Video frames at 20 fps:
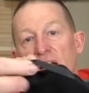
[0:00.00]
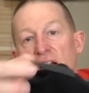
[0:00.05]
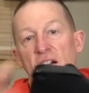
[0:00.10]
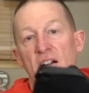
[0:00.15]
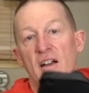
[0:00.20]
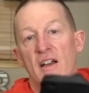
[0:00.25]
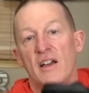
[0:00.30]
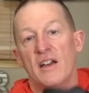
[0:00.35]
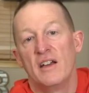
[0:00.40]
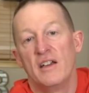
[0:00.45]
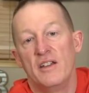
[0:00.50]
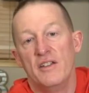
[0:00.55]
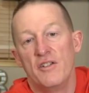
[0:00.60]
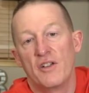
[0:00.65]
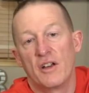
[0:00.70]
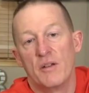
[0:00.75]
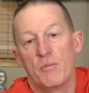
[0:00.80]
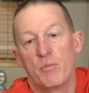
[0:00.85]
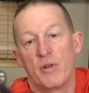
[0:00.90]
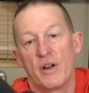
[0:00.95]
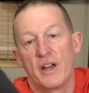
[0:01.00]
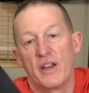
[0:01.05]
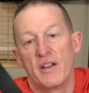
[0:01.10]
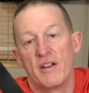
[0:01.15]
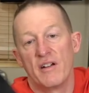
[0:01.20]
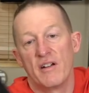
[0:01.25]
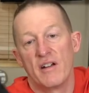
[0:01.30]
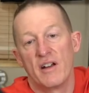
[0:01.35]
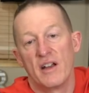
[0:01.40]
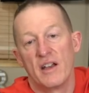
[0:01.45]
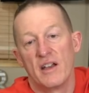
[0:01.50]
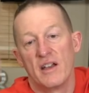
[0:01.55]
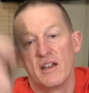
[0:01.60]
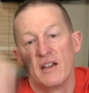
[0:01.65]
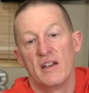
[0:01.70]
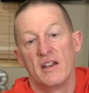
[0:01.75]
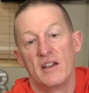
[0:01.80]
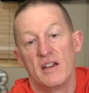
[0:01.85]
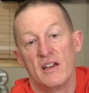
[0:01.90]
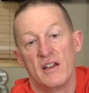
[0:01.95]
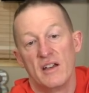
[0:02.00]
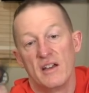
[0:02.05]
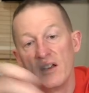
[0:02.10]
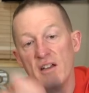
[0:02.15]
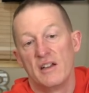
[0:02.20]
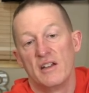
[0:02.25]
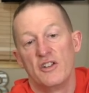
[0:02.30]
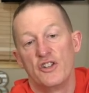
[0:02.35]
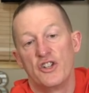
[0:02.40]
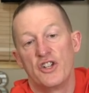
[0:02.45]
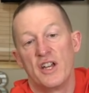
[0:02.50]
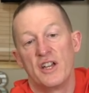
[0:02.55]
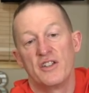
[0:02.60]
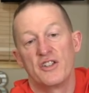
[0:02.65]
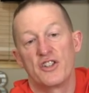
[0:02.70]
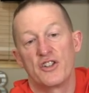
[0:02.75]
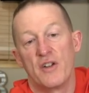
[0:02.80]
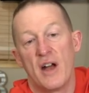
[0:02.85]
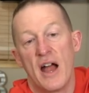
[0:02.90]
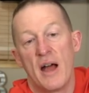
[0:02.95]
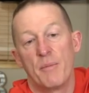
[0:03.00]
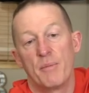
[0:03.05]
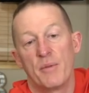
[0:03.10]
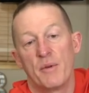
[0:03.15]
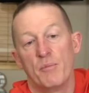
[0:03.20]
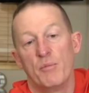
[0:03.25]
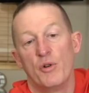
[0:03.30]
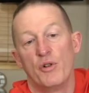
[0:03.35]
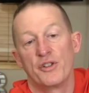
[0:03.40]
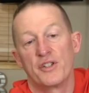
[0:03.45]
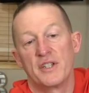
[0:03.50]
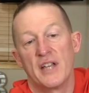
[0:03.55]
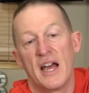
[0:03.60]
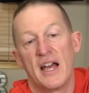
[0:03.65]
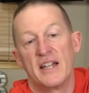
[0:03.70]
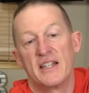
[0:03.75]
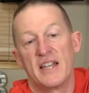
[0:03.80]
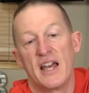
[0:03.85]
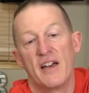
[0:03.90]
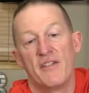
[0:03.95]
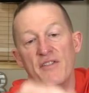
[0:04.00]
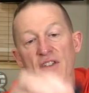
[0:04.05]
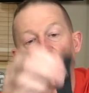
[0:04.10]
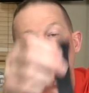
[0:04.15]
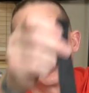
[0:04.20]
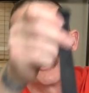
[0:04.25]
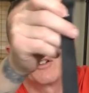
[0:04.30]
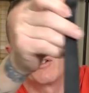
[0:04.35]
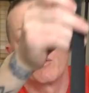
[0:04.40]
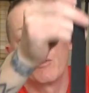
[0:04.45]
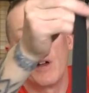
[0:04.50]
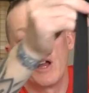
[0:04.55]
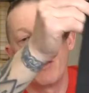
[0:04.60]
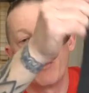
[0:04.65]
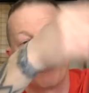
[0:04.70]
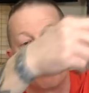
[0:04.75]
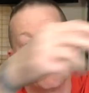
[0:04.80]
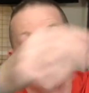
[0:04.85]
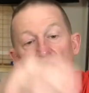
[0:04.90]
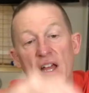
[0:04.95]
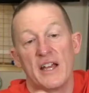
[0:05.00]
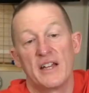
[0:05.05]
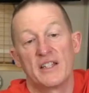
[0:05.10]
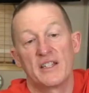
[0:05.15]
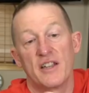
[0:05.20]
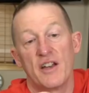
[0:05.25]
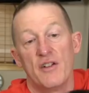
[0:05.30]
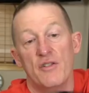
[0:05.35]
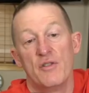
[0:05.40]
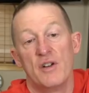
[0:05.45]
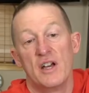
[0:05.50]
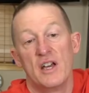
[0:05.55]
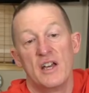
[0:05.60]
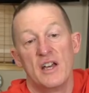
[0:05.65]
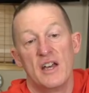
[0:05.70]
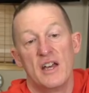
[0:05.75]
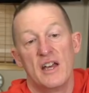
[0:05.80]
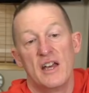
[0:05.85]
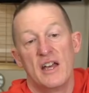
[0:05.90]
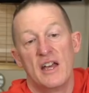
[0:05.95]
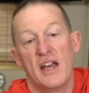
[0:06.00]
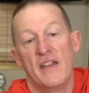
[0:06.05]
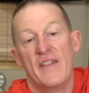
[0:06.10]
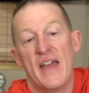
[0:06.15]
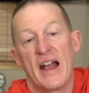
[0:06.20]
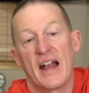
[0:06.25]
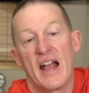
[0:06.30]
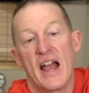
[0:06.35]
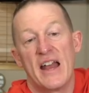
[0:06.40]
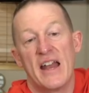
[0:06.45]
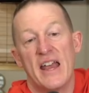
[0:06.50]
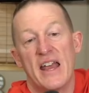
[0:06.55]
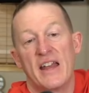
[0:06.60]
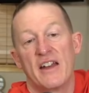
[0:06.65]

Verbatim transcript: there. You can bring your chin strap. Both sides have this right through like so. And that kind of